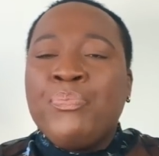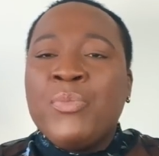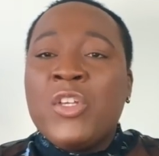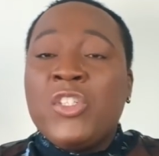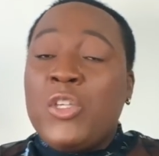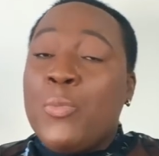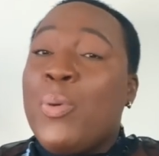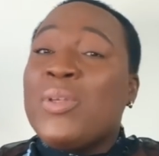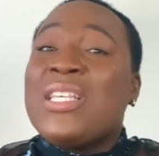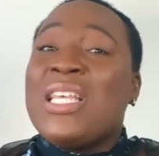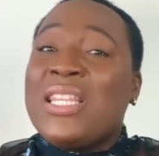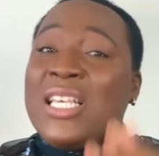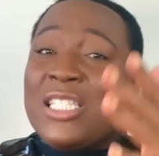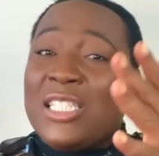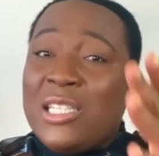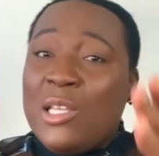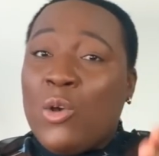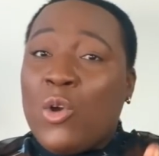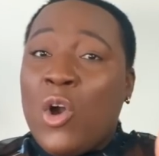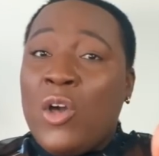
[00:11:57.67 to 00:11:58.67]
She posted this
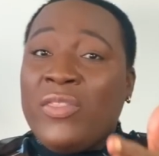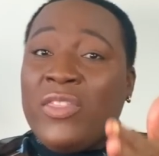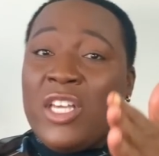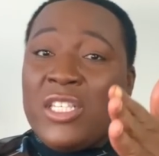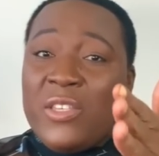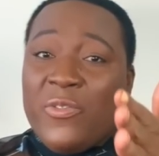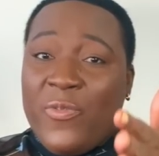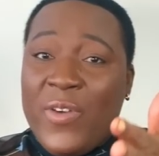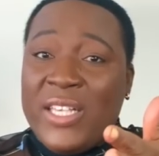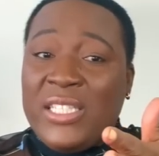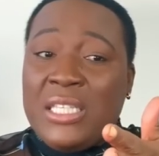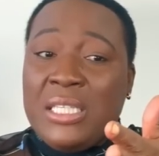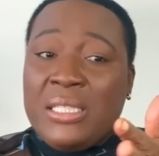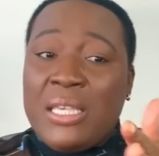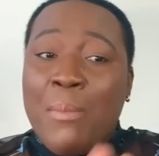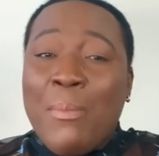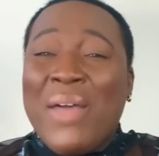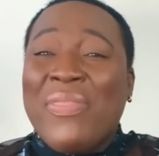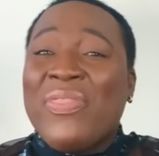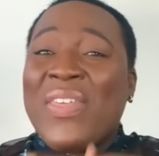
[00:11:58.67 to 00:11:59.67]
look on 31st
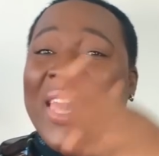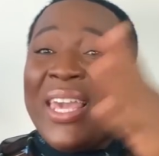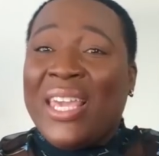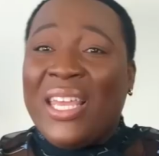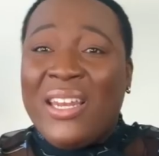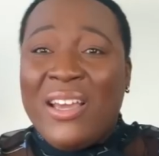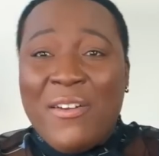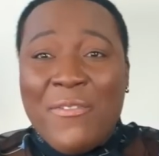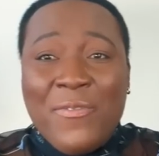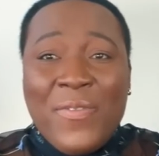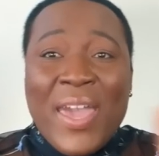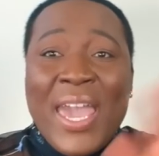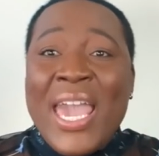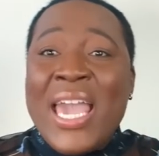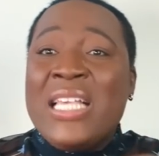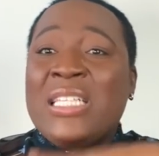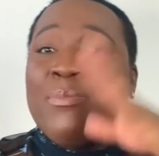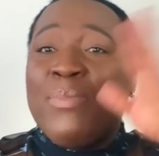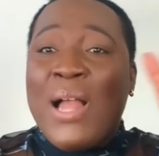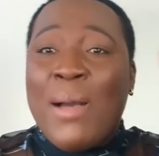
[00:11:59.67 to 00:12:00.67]
December, thanking her
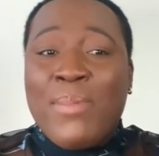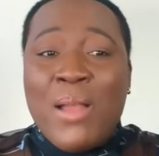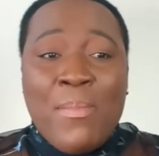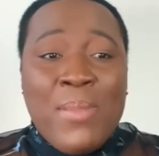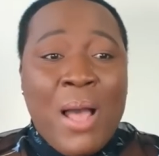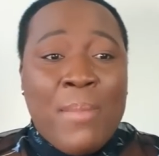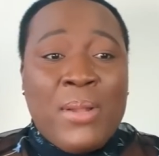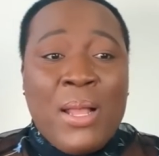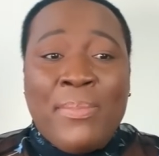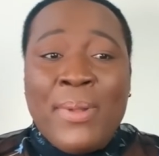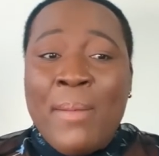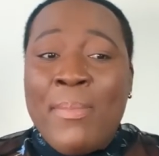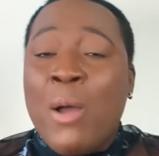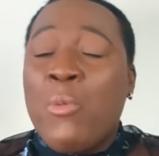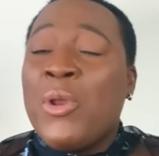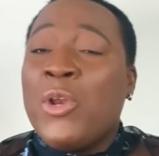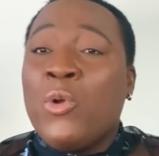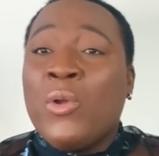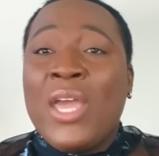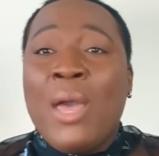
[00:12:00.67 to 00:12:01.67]
fans, blah, blah, blah, blah, blah, blah.
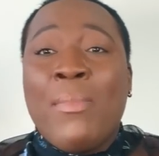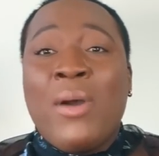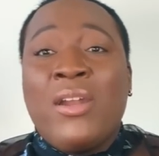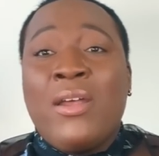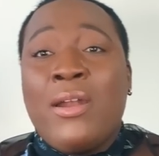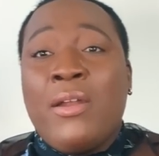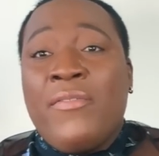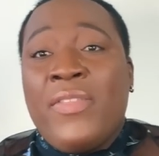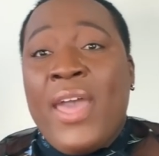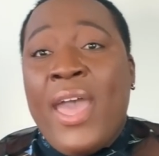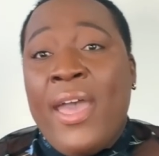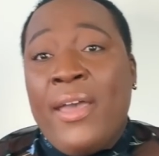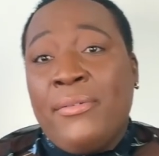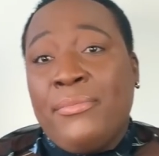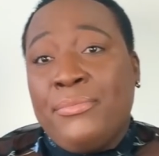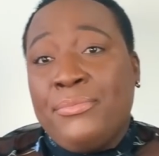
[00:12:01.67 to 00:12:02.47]
We don't care about none of that.